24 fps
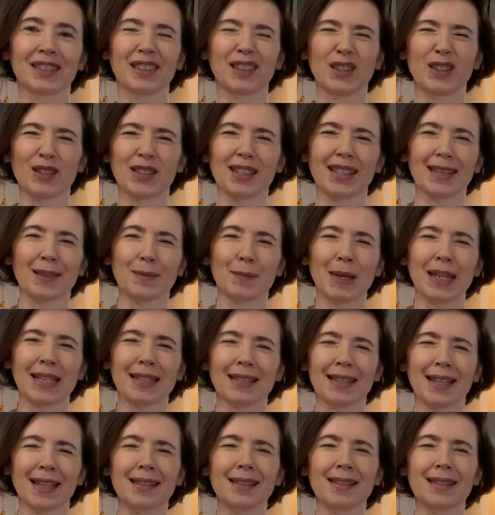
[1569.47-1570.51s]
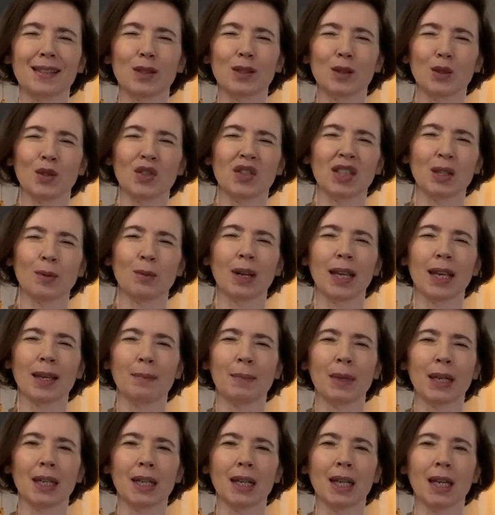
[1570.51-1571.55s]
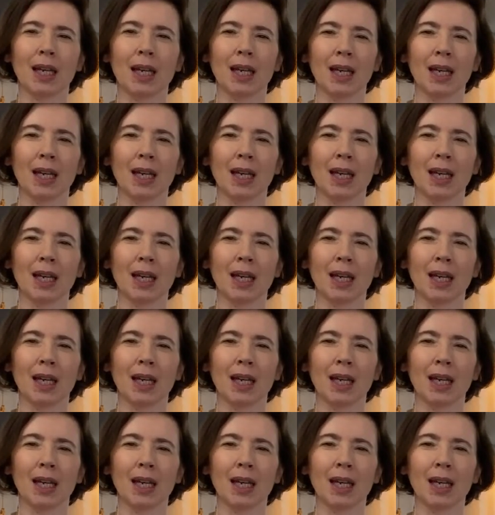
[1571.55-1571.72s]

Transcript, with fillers: Does that make sense? Do you see what I mean?